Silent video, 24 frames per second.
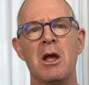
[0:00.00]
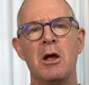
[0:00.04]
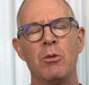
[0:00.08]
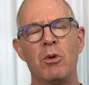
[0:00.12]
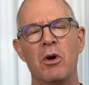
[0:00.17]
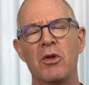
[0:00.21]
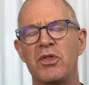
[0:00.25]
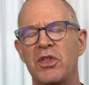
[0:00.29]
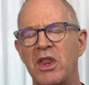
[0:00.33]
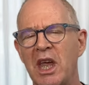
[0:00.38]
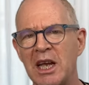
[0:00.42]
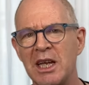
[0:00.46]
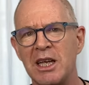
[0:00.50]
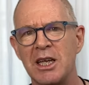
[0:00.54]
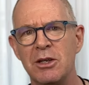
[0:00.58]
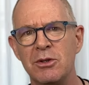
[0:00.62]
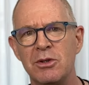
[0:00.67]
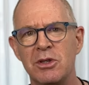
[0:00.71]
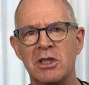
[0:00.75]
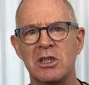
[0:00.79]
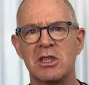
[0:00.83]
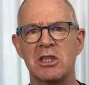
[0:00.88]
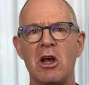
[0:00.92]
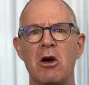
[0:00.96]
Well, thank you
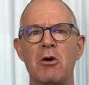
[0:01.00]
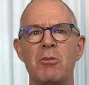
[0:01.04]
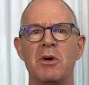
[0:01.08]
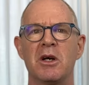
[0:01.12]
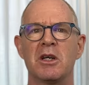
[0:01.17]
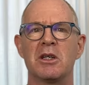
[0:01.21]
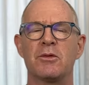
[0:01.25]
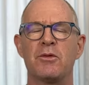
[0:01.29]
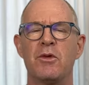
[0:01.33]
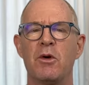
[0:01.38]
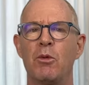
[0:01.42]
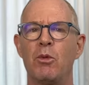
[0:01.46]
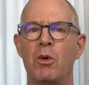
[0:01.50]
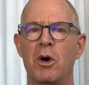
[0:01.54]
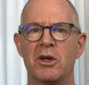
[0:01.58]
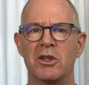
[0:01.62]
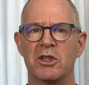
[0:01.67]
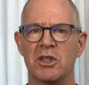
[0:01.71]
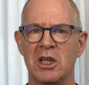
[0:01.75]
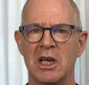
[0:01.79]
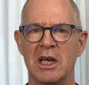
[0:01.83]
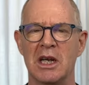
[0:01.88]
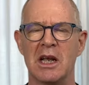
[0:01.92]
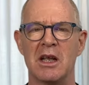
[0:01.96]
so much for
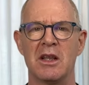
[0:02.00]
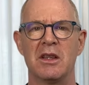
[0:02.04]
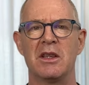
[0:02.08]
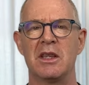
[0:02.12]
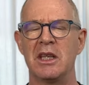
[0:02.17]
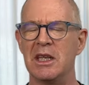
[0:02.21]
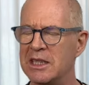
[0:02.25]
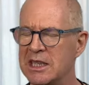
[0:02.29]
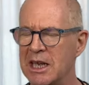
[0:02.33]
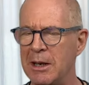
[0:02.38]
watching this